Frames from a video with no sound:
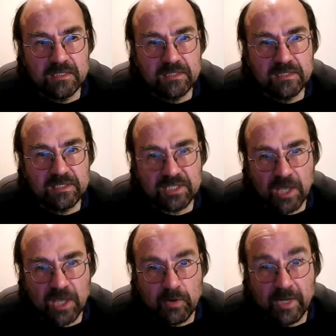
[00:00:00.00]

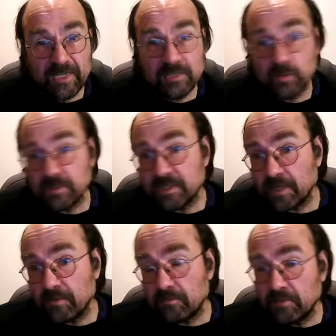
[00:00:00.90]
it's
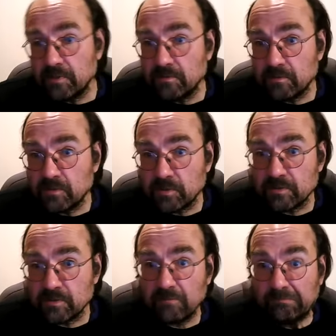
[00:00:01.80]
also, you
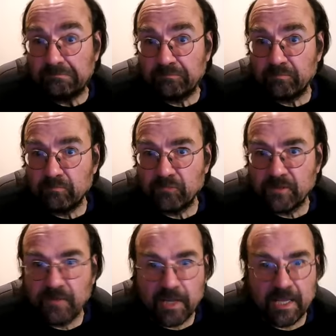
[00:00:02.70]
could
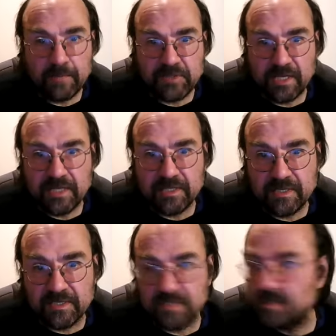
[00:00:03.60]
briefly encapsulated
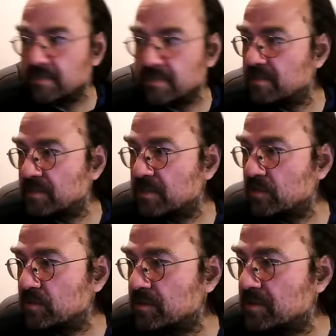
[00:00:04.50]
as the
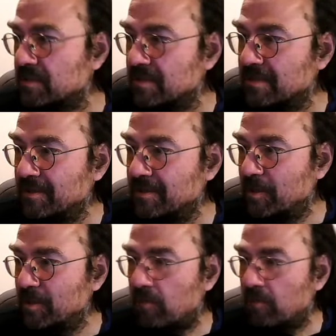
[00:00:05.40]
source
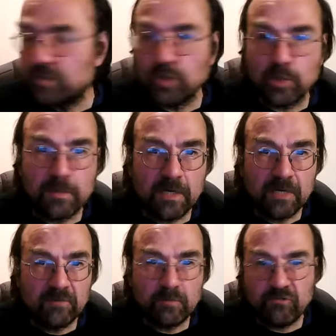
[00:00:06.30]
of dogma,
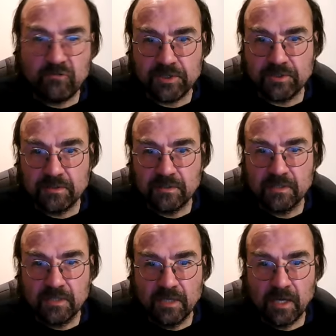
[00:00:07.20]
repression,
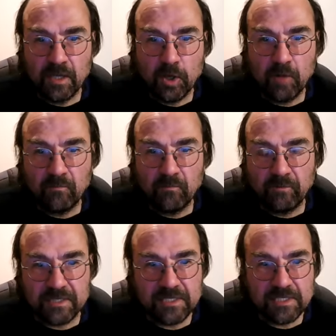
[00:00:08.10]
and
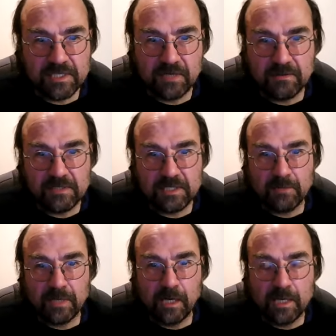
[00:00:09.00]
conflict. So
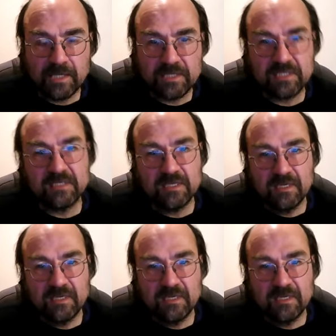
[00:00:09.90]
it links